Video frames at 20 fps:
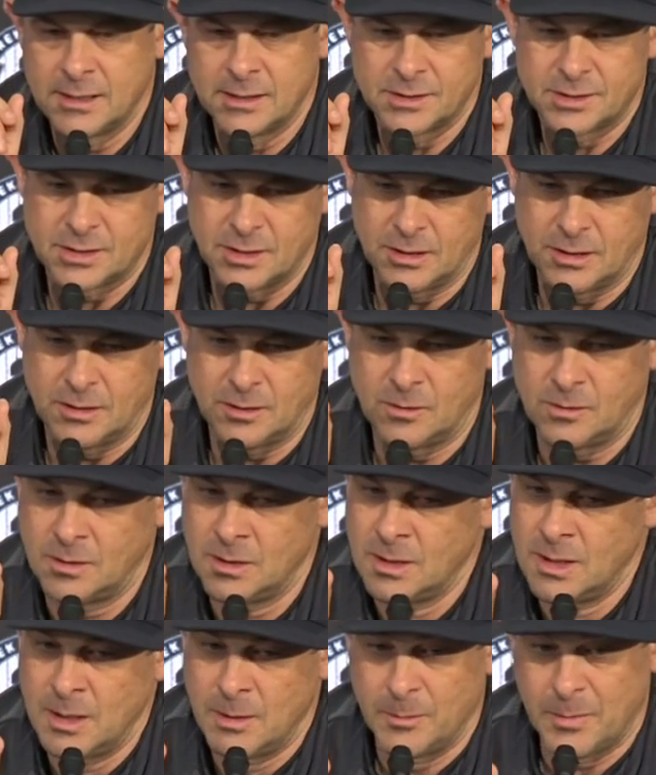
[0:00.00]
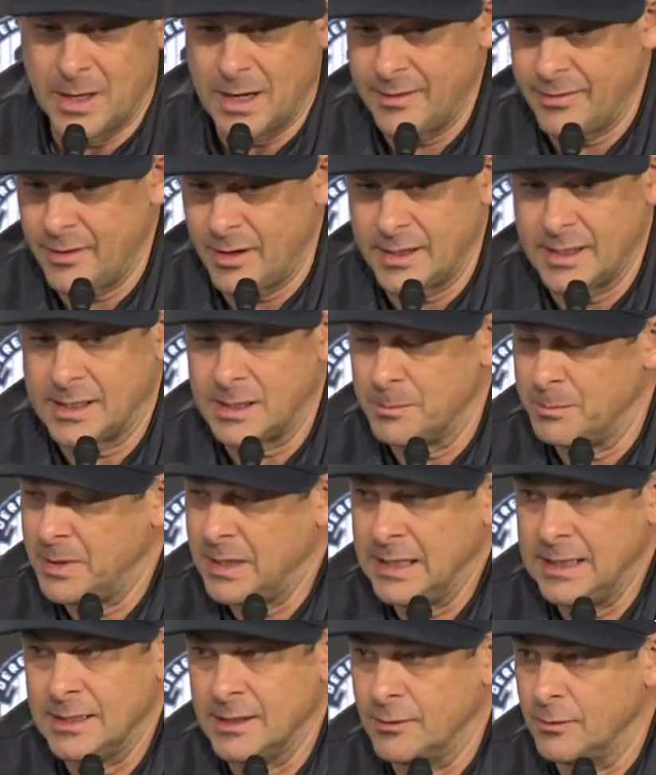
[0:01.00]
So, but I thought he
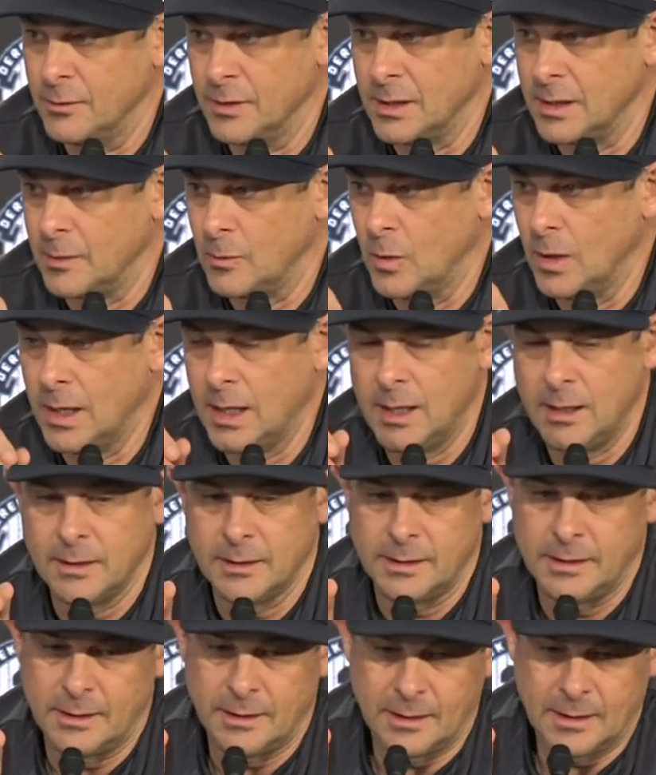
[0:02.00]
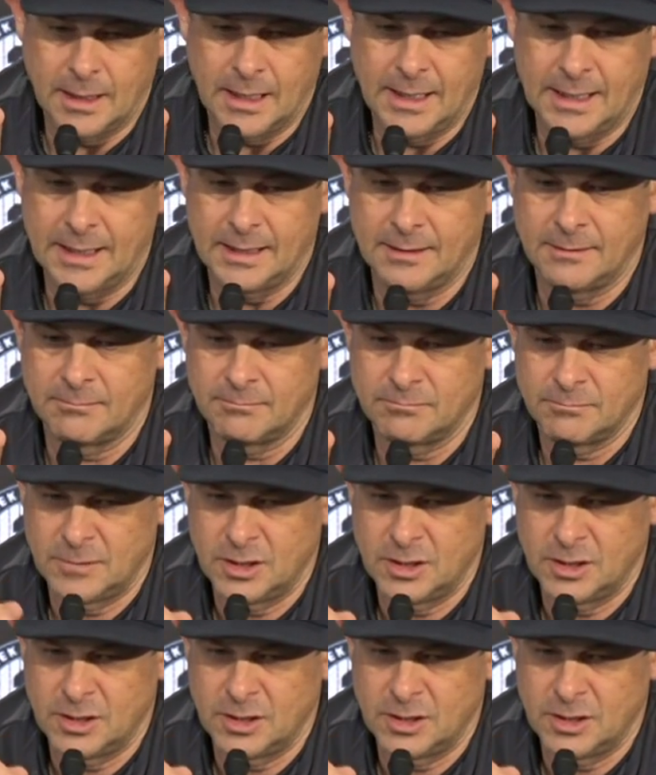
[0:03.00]
competed really well and and